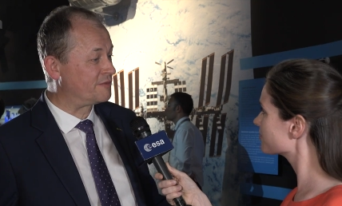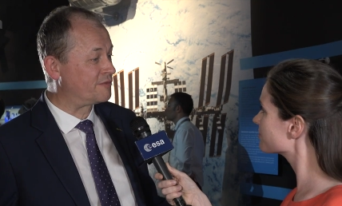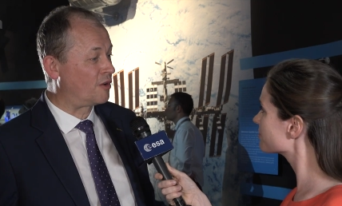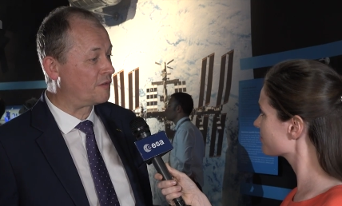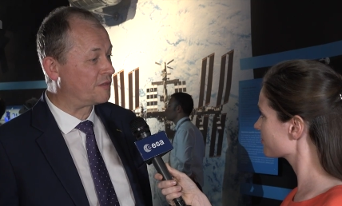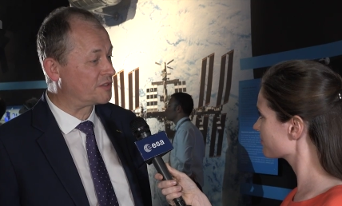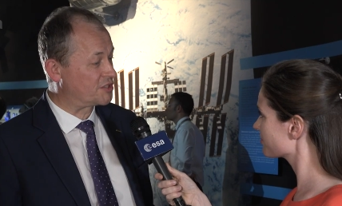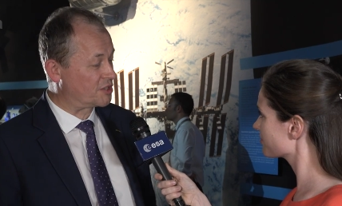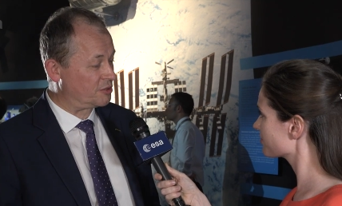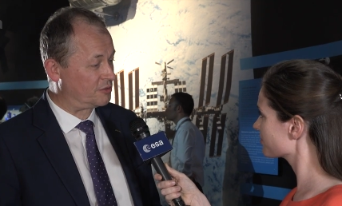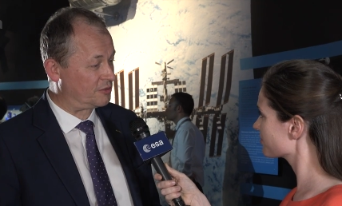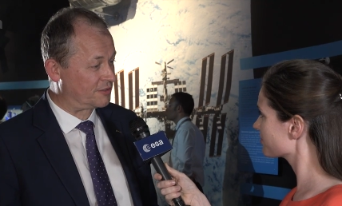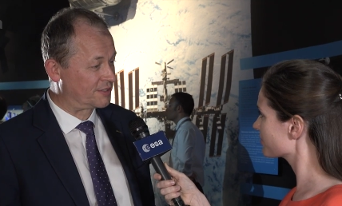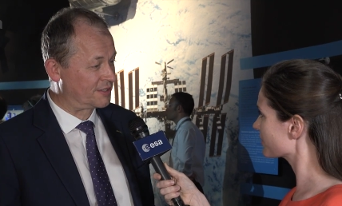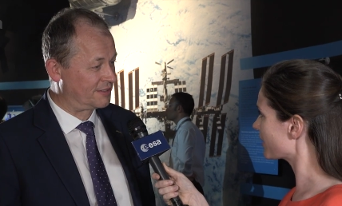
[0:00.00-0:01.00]
Speaker 1: involving
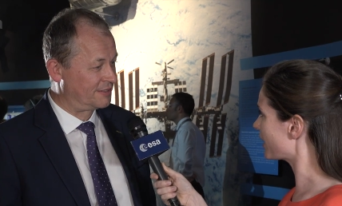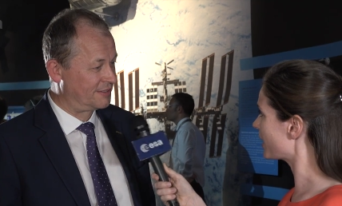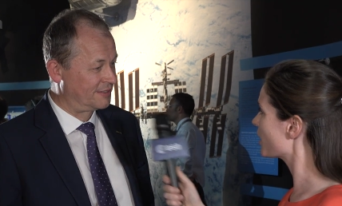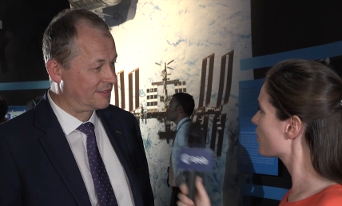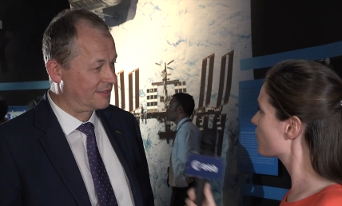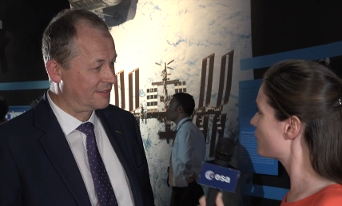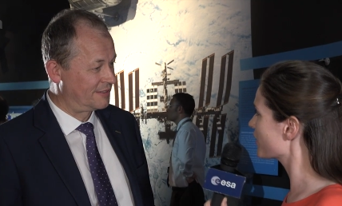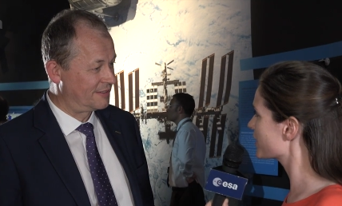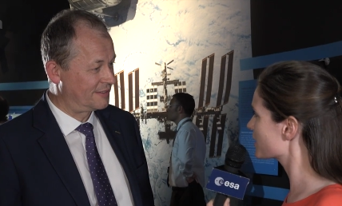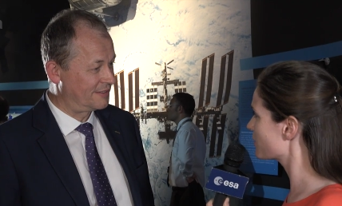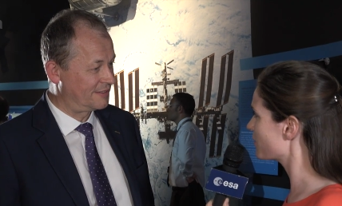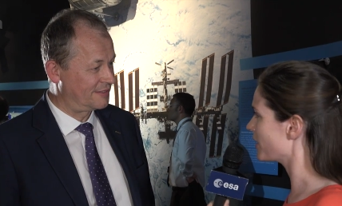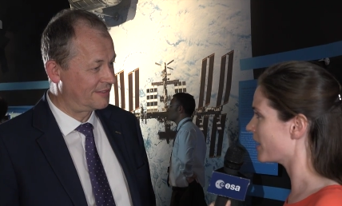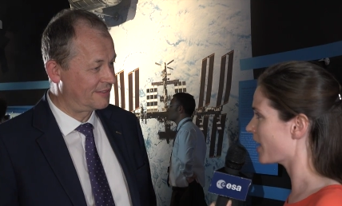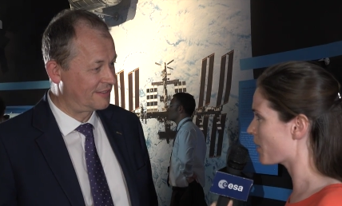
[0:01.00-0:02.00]
schools.
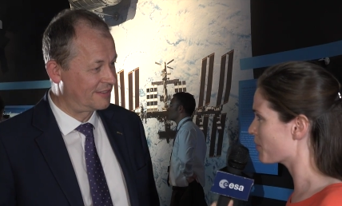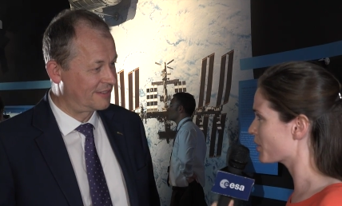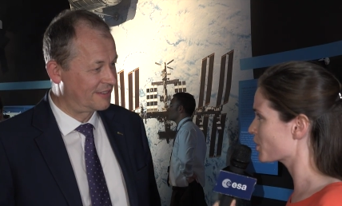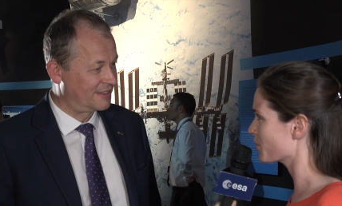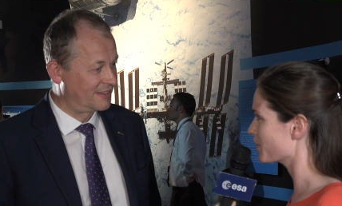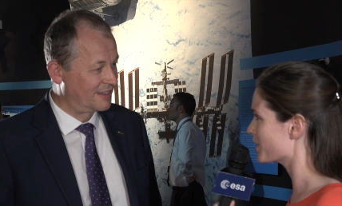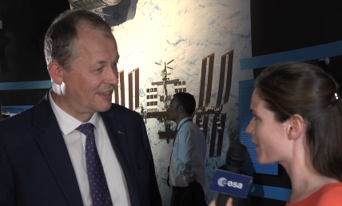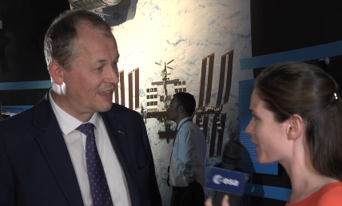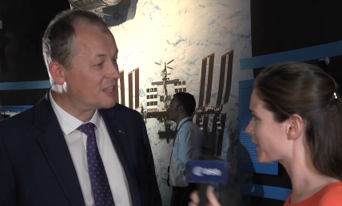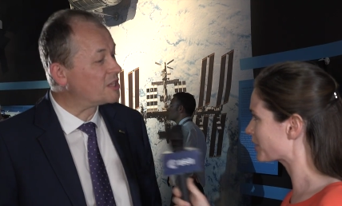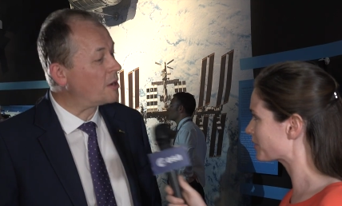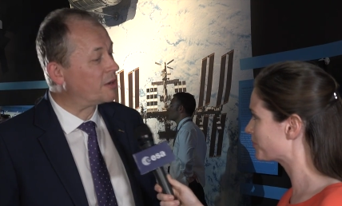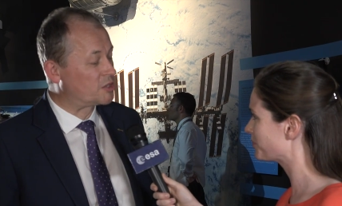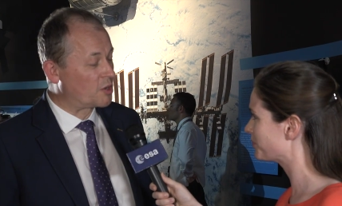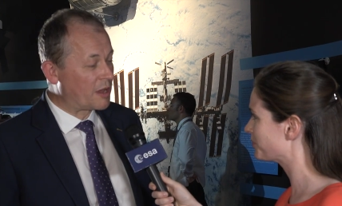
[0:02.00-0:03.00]
Speaker 2: Fixed fee, how much are we talking?
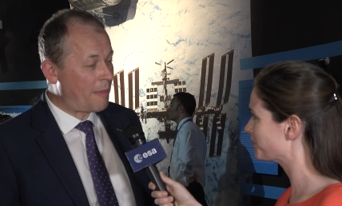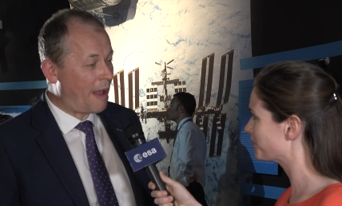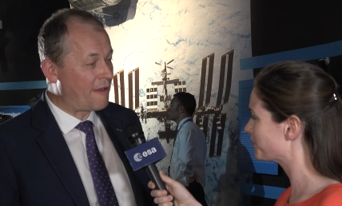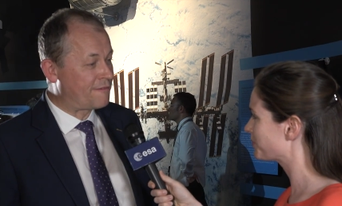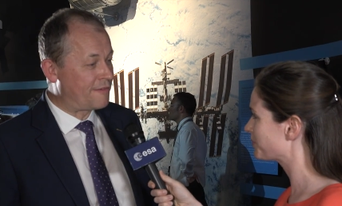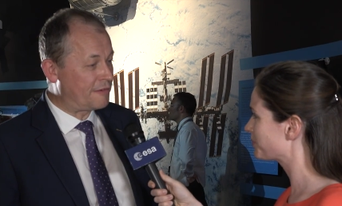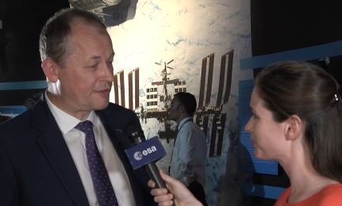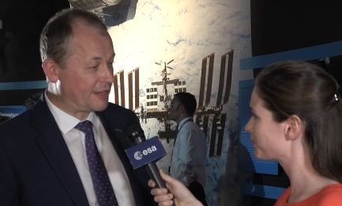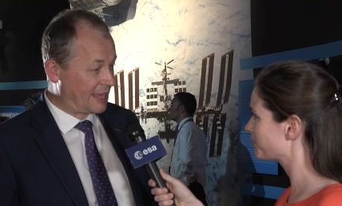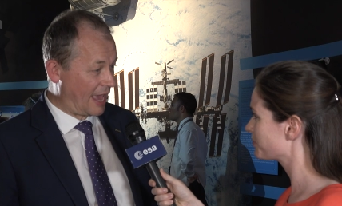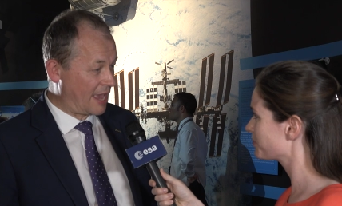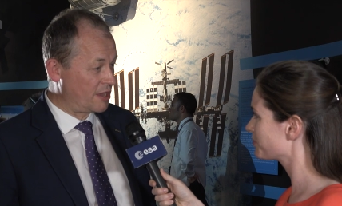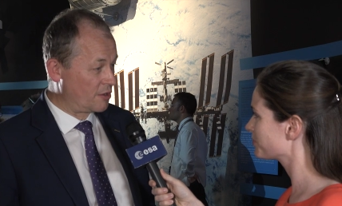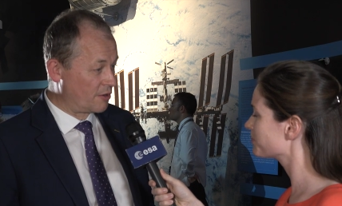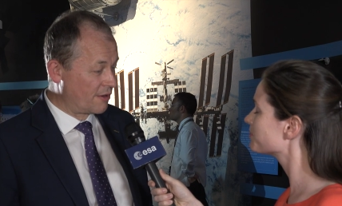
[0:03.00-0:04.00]
Speaker 1: So we're talking about
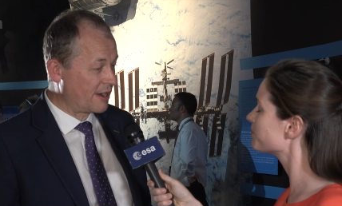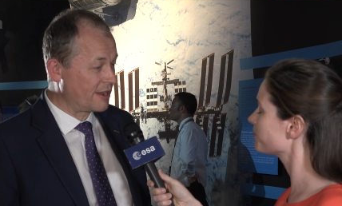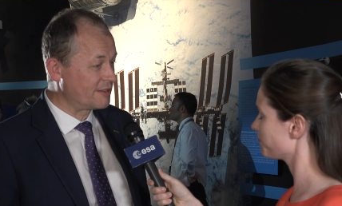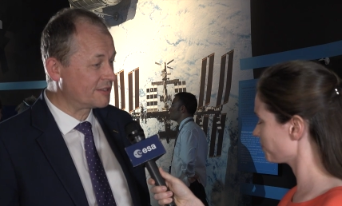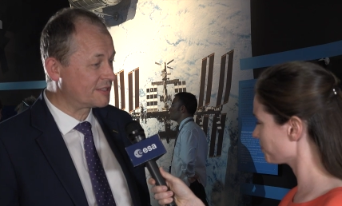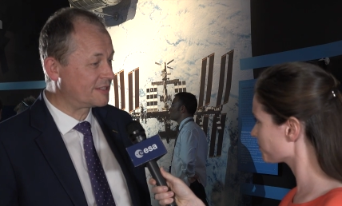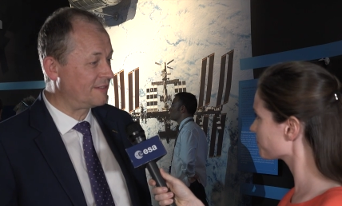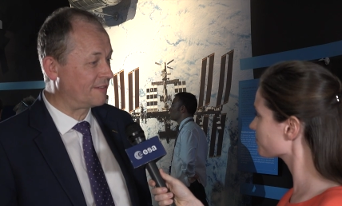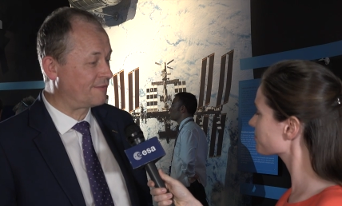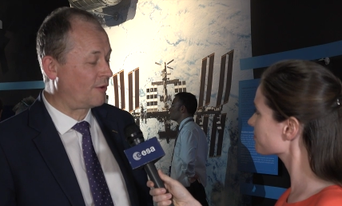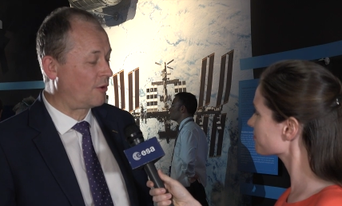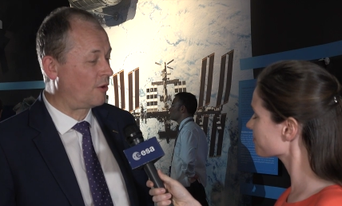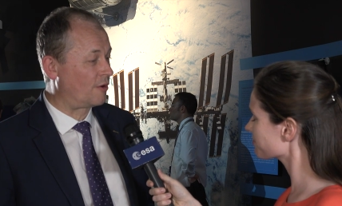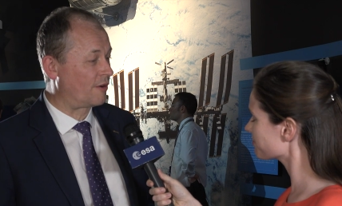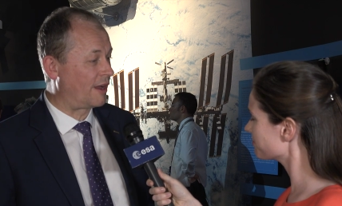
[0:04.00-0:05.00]
50k euros
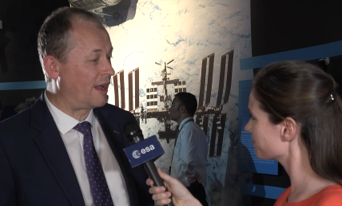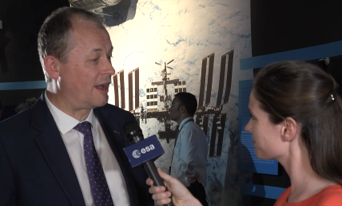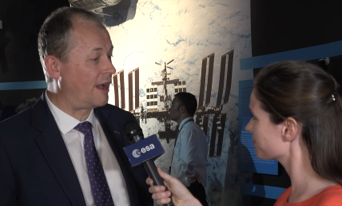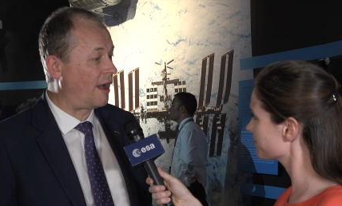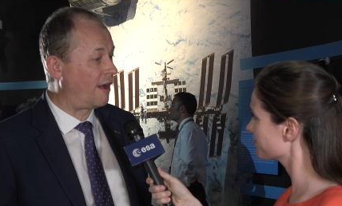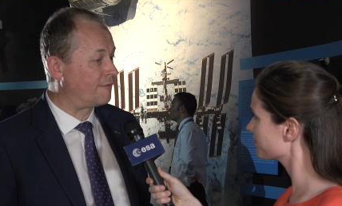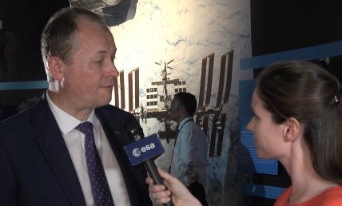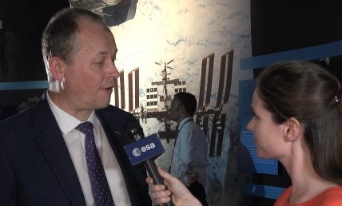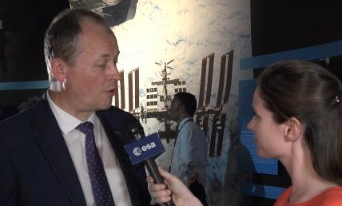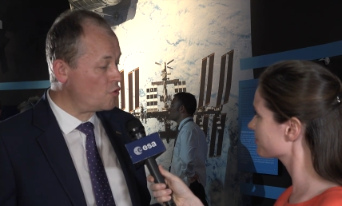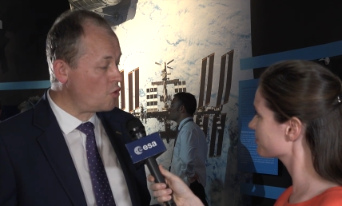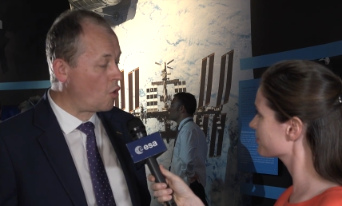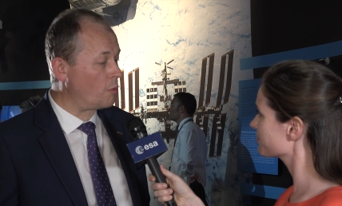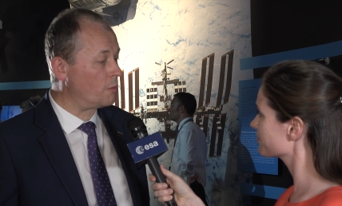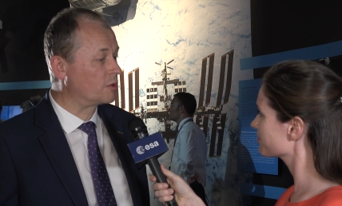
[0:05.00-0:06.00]
for uh, a, a,
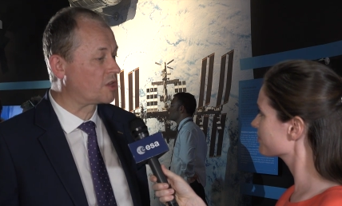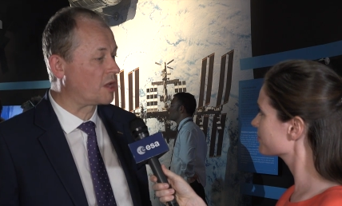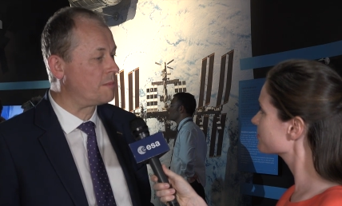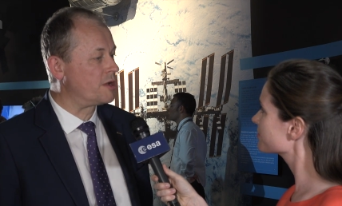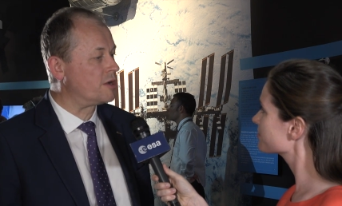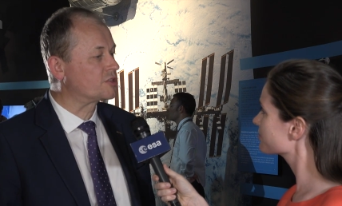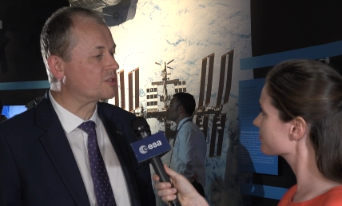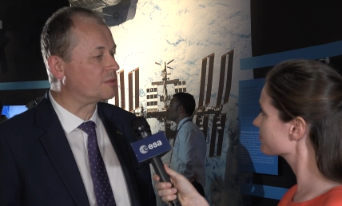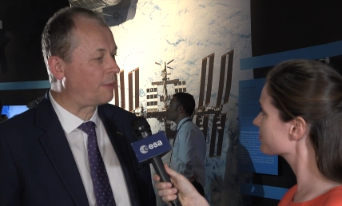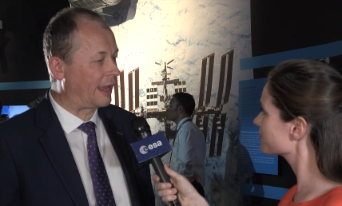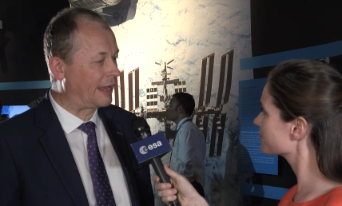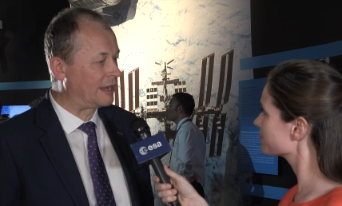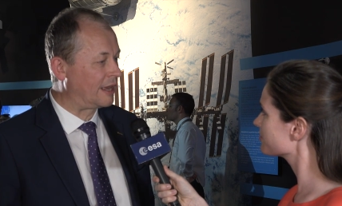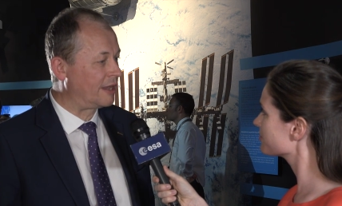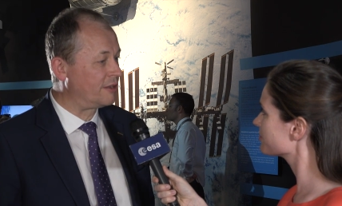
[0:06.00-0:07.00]
normal commercial
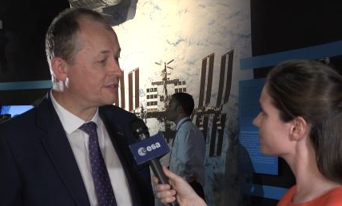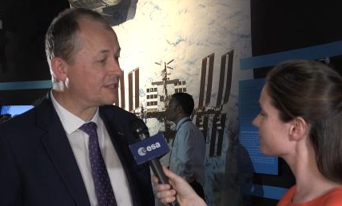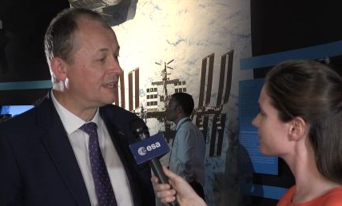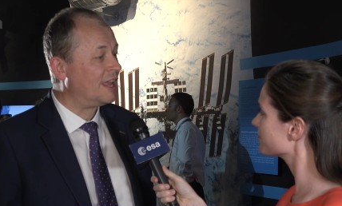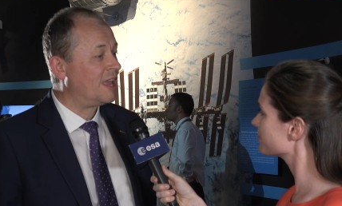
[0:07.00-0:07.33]
payload